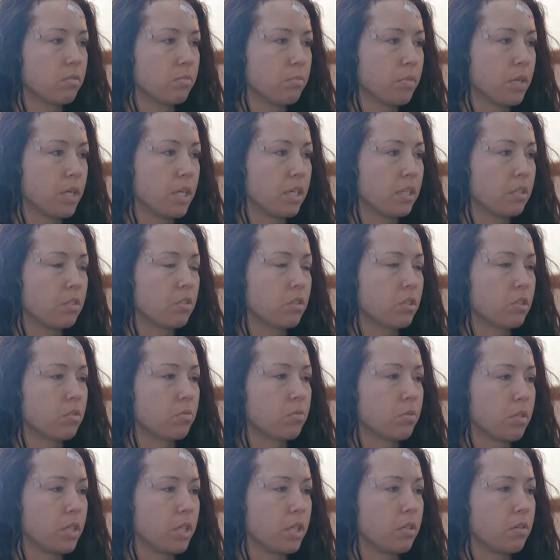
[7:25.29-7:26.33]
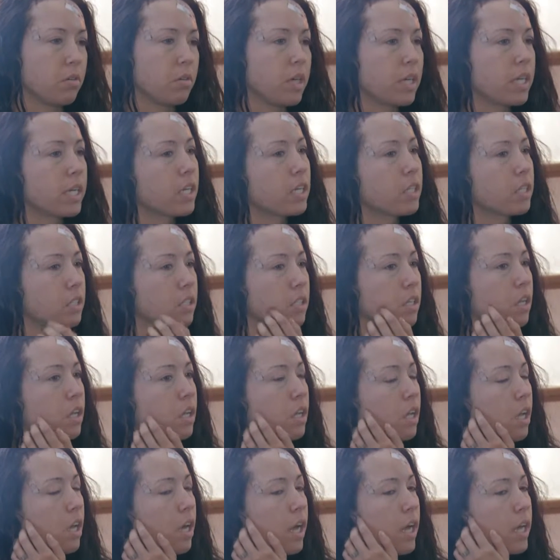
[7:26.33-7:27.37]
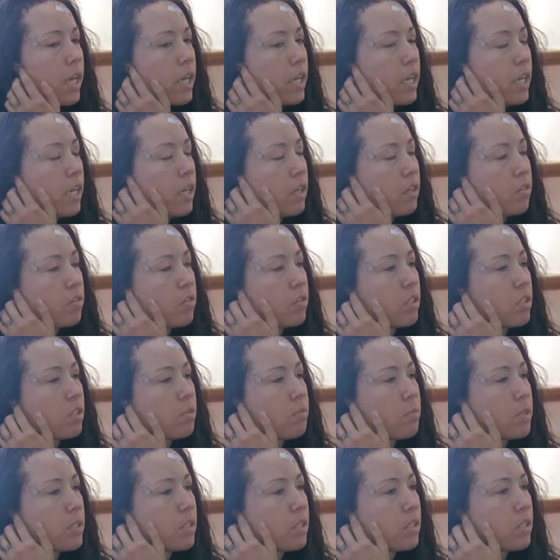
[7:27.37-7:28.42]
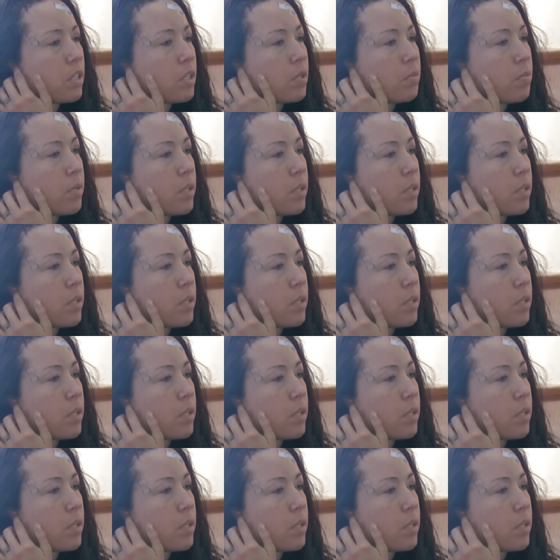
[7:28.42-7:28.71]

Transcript: My injuries will heal. I can, I can handle this mentally.